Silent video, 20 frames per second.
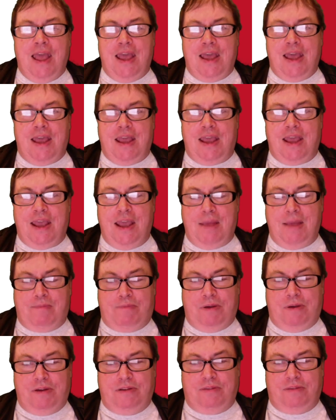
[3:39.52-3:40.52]
Hit
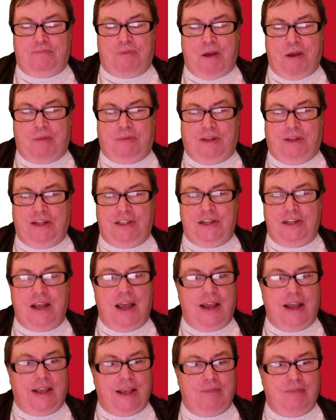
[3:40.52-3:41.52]
publish
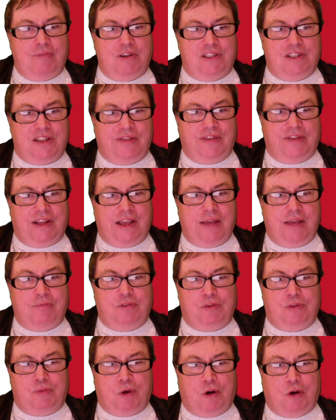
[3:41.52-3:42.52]
again by 7 a.m.
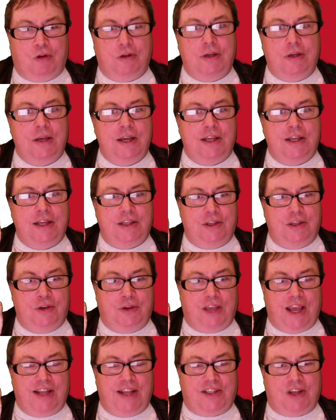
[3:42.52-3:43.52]
tomorrow
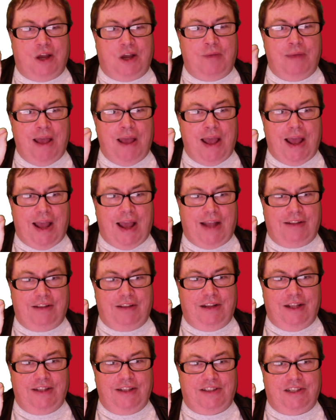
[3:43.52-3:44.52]
UK time at the
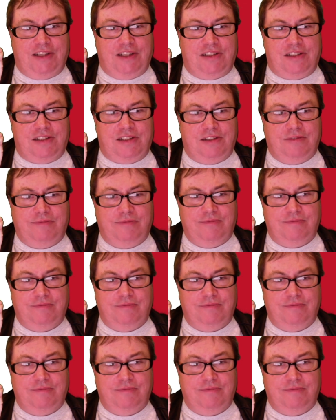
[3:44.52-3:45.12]
latest.